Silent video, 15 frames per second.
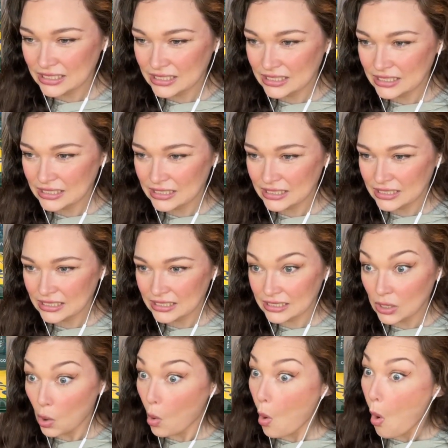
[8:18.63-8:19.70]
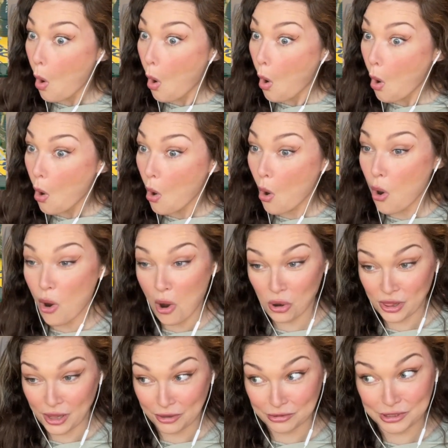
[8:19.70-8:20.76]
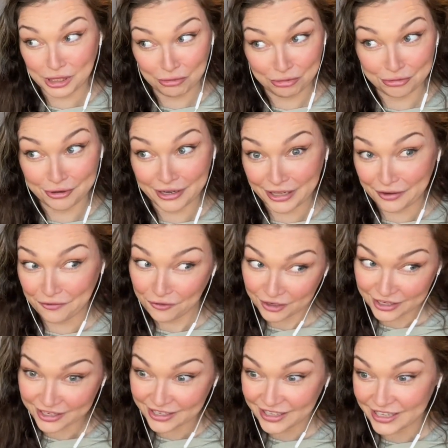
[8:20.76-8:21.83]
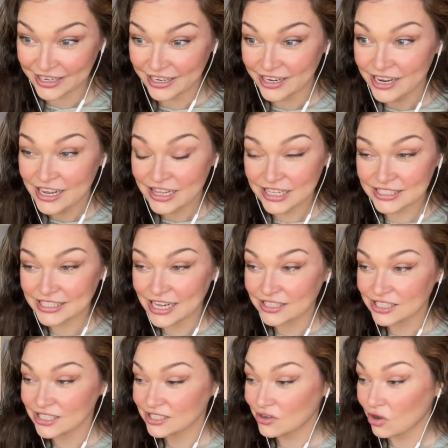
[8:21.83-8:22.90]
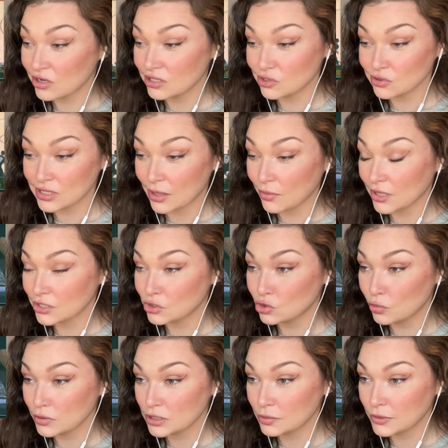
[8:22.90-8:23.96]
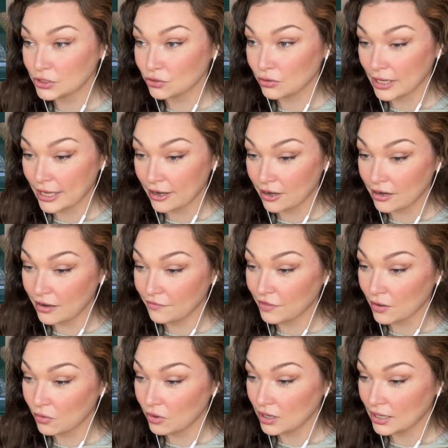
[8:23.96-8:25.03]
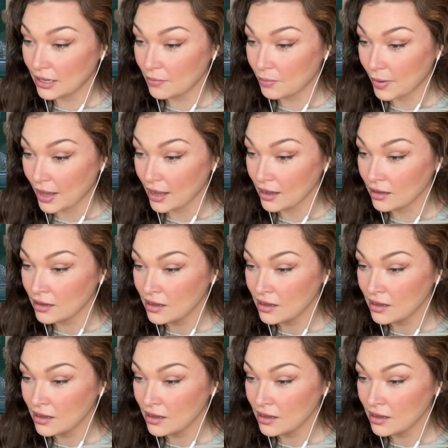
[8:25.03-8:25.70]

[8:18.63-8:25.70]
Denise Smith, nice pass. Oh, that was really freaking clean. The Celtics got to do something super special here if they want to get back.